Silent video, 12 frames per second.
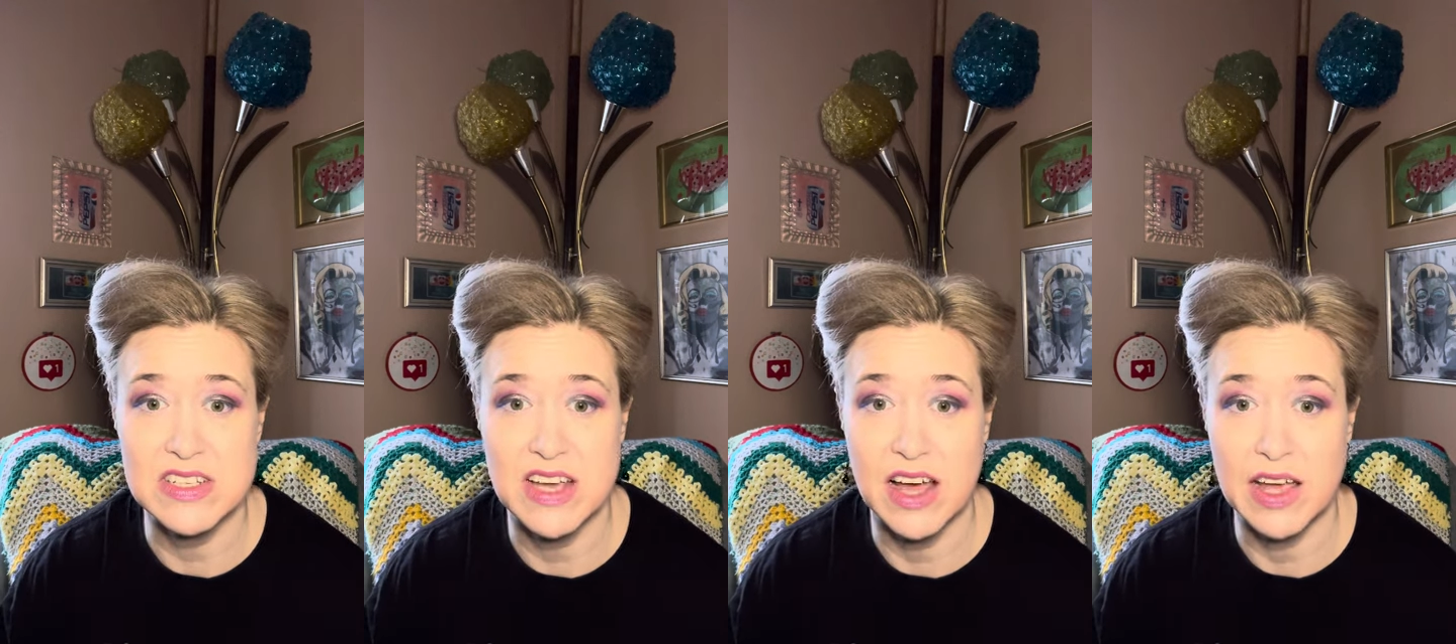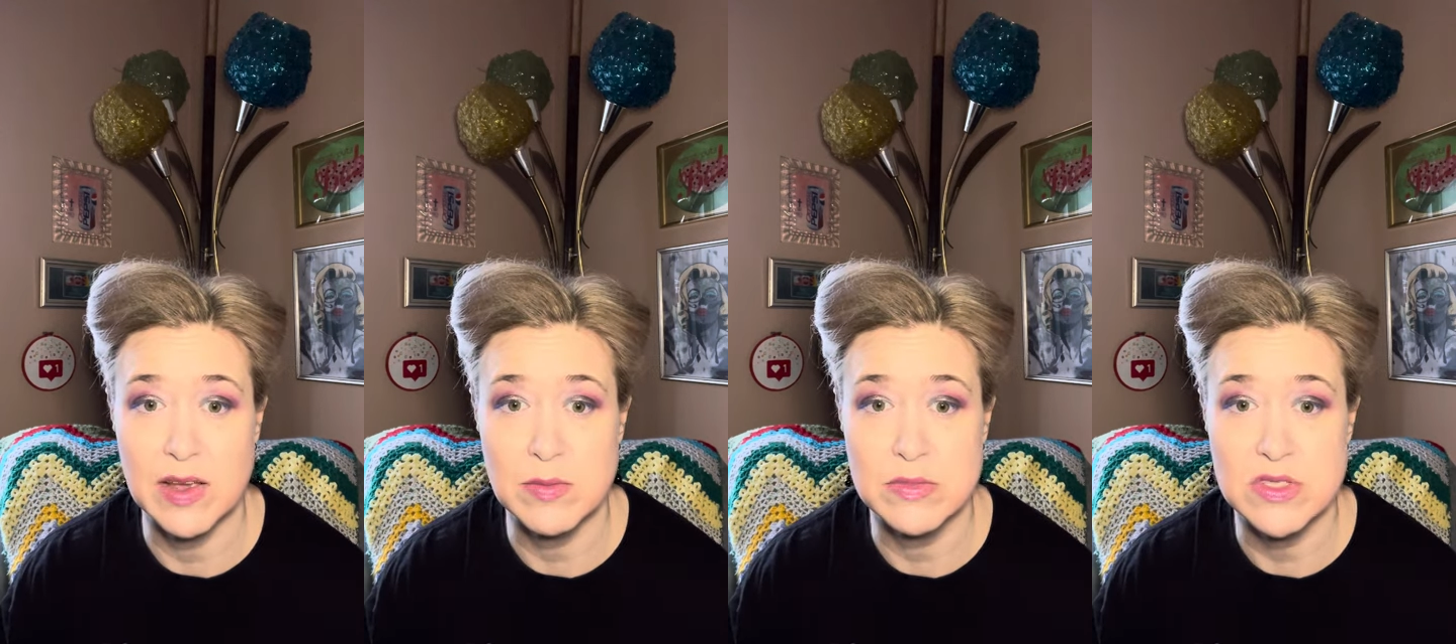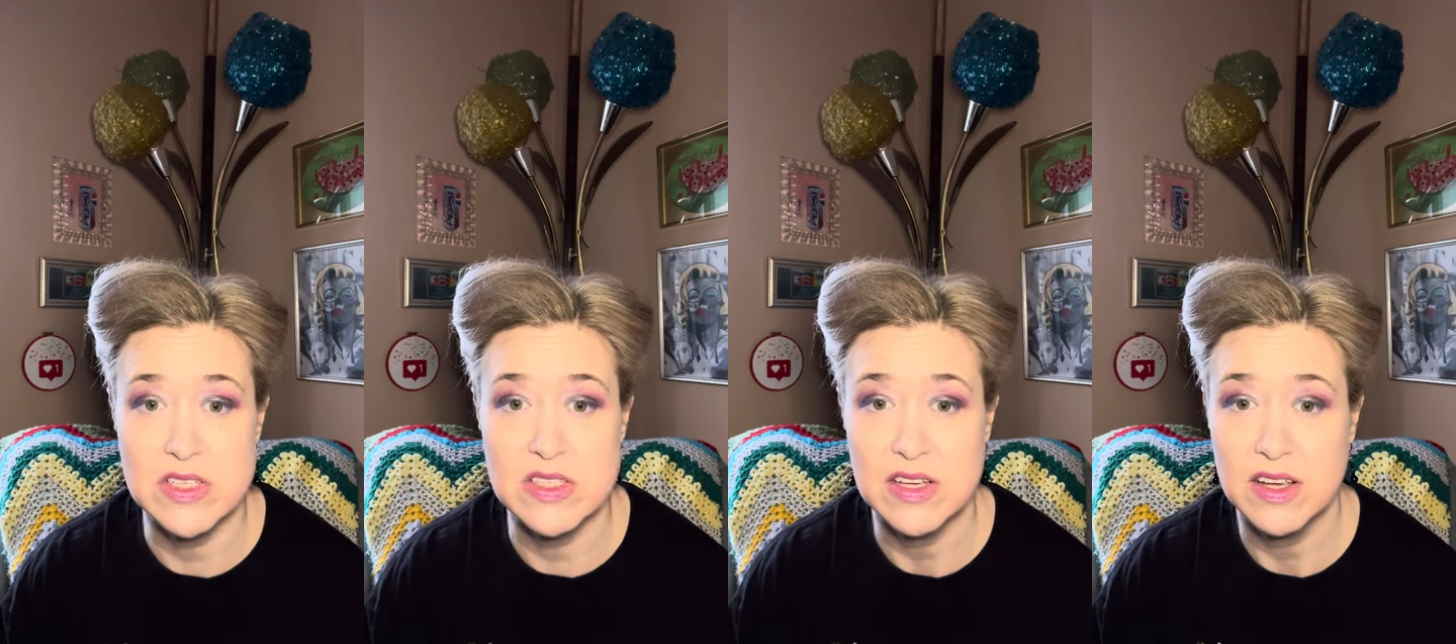
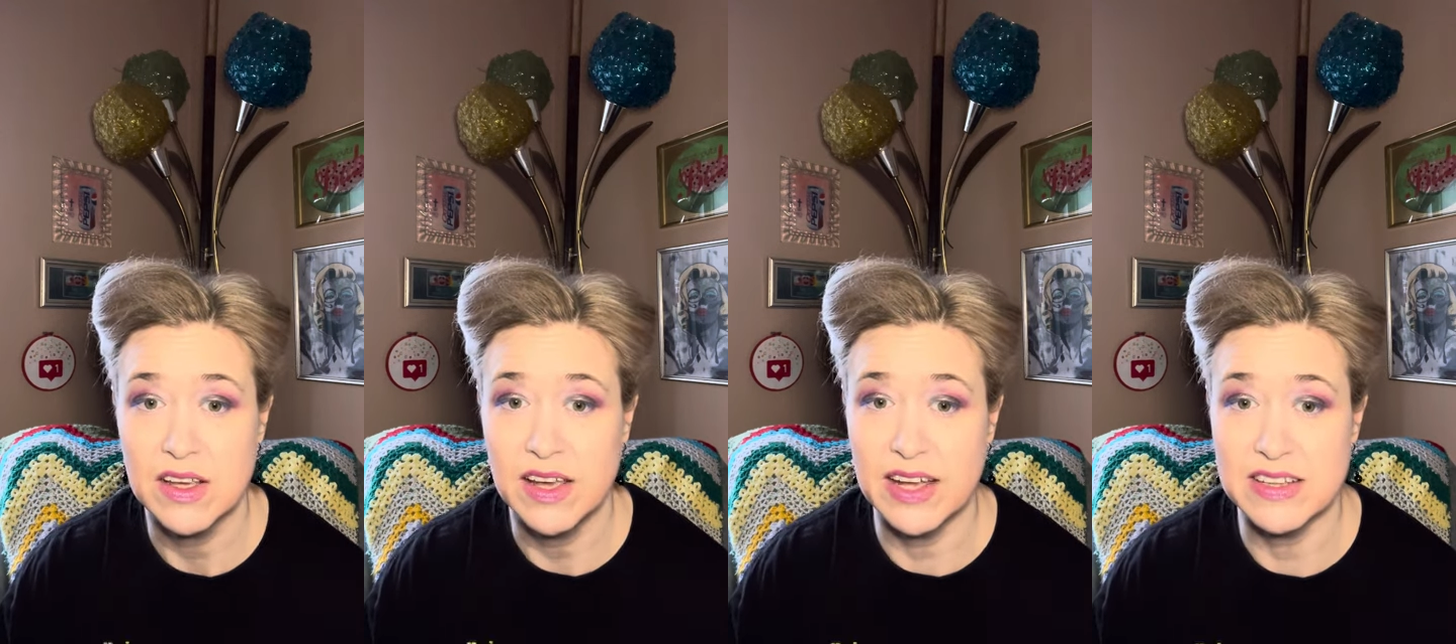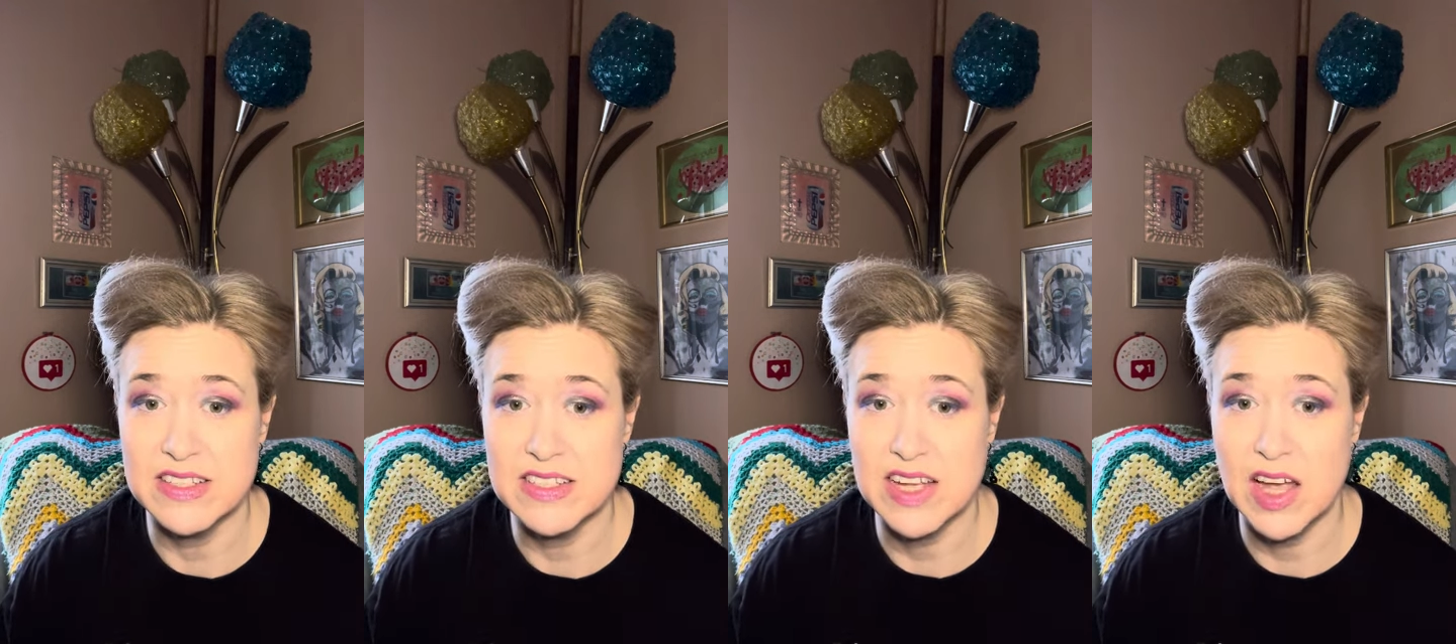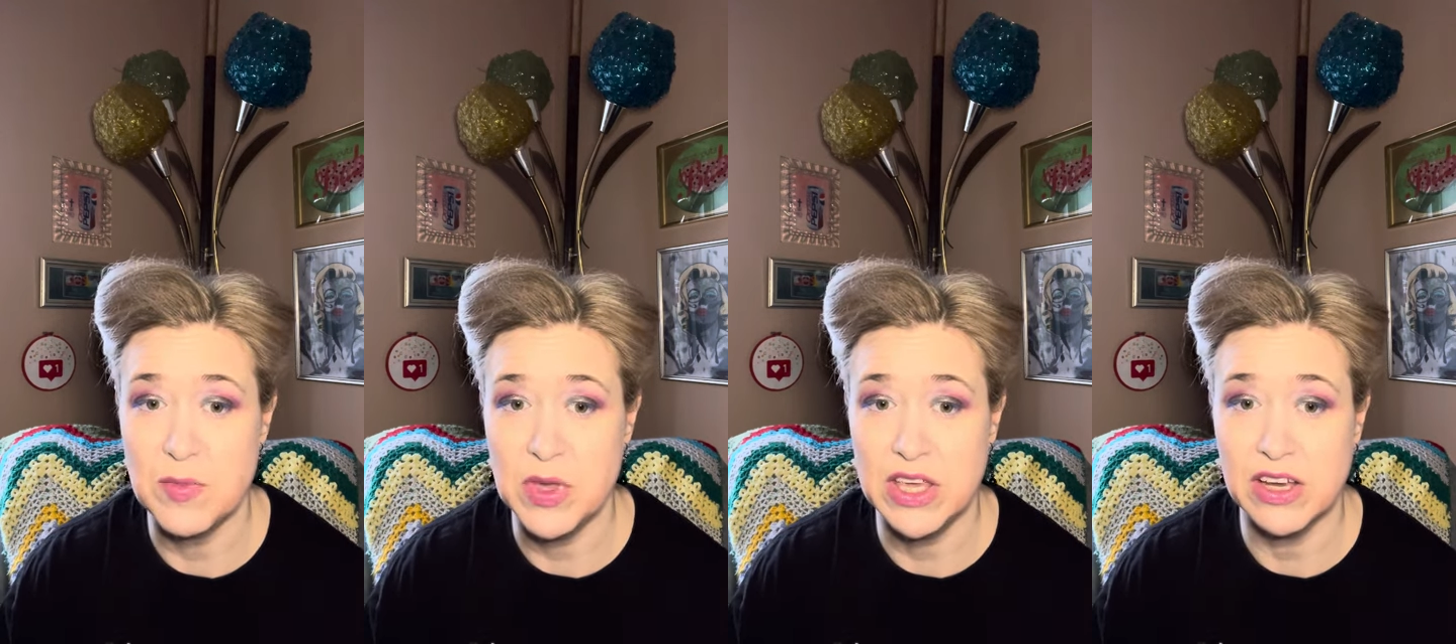times at this
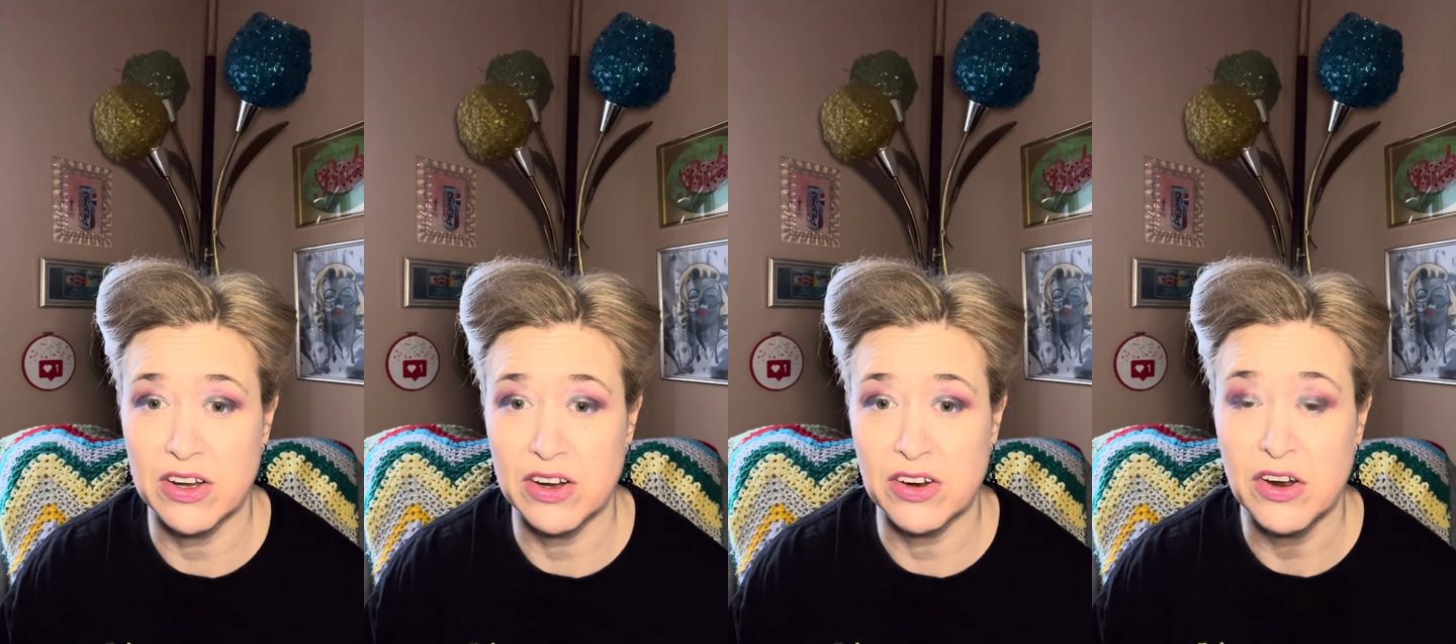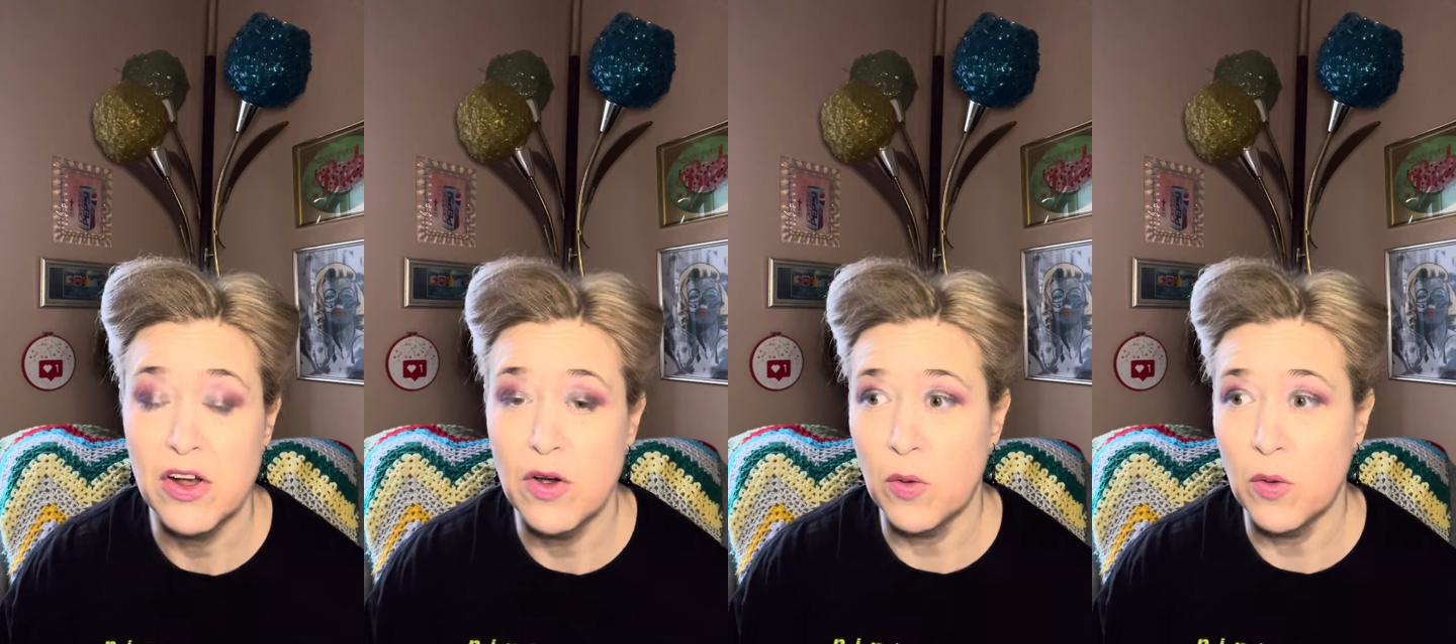time of year,